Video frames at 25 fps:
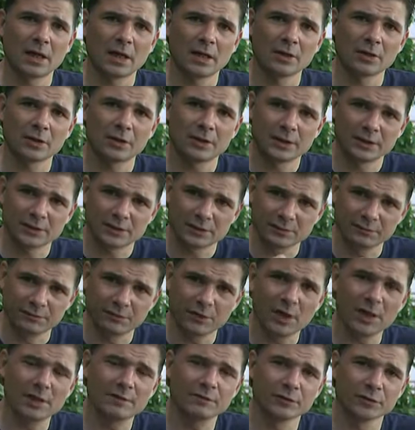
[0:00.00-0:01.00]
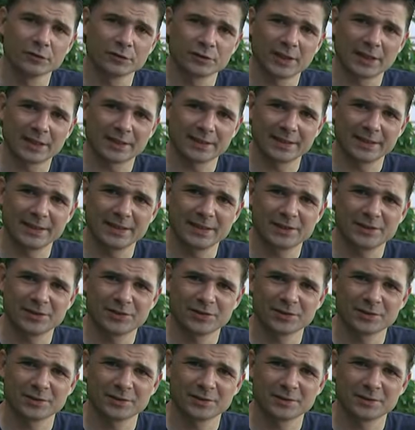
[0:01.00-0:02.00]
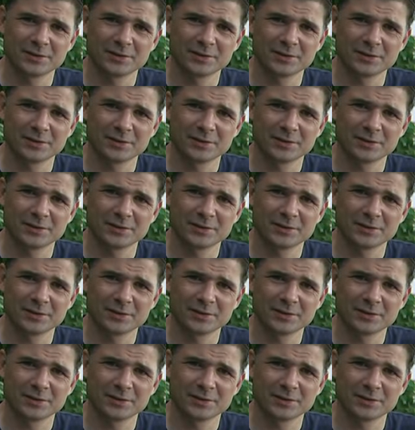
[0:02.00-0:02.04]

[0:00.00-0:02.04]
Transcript: and looking at survival techniques,